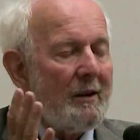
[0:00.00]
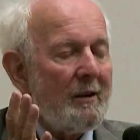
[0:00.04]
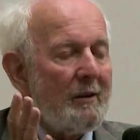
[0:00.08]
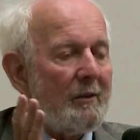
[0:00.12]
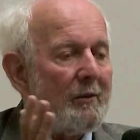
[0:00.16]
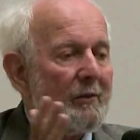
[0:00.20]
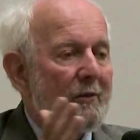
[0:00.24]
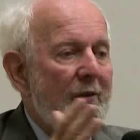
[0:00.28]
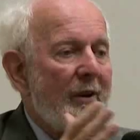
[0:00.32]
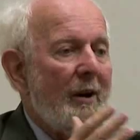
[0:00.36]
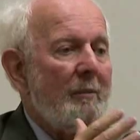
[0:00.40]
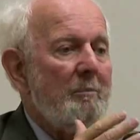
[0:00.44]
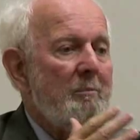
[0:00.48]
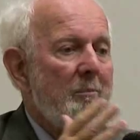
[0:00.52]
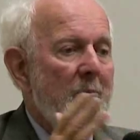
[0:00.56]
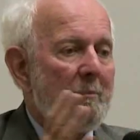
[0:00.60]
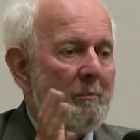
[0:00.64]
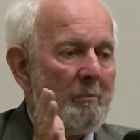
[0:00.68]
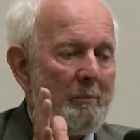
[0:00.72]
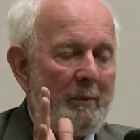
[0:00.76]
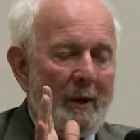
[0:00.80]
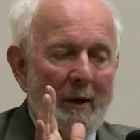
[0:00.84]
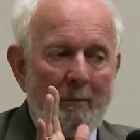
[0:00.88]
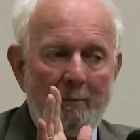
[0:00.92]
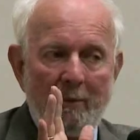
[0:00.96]

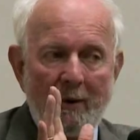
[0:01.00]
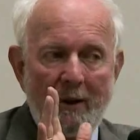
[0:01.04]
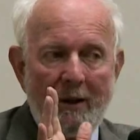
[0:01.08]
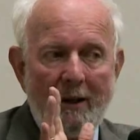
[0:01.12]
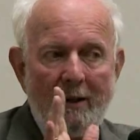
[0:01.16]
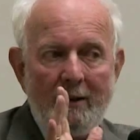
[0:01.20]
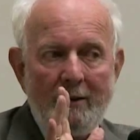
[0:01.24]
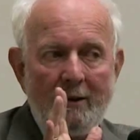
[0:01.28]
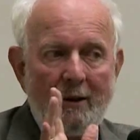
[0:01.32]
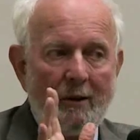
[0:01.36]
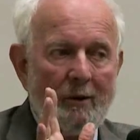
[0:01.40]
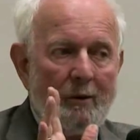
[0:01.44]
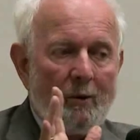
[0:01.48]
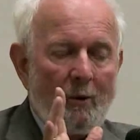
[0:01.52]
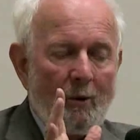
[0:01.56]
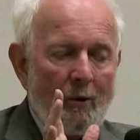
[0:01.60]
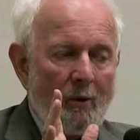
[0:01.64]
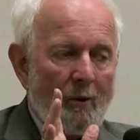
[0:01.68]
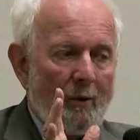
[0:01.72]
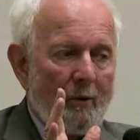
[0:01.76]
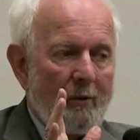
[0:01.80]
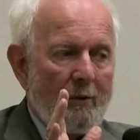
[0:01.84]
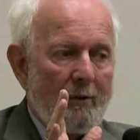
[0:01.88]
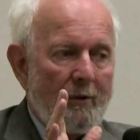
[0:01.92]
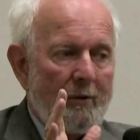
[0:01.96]
some people in the
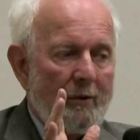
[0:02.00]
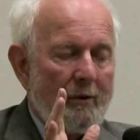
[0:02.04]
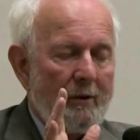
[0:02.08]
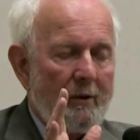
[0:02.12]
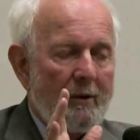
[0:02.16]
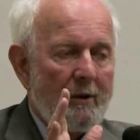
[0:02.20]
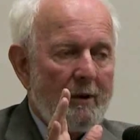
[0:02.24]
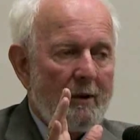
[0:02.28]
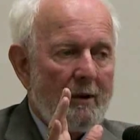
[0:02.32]
north